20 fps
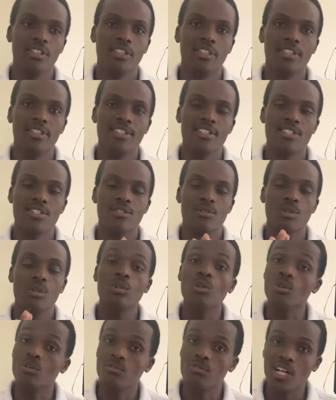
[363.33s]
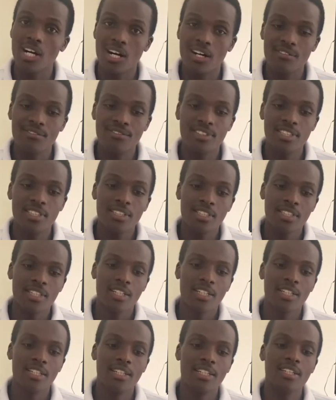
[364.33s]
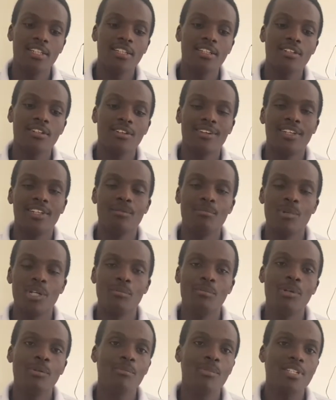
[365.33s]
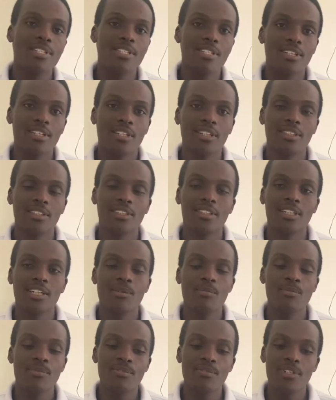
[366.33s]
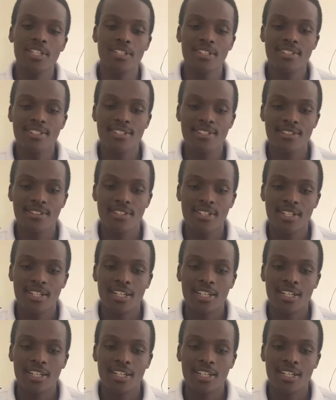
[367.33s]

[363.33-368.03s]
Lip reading: it is sort of curved. Then it may be missing some fins.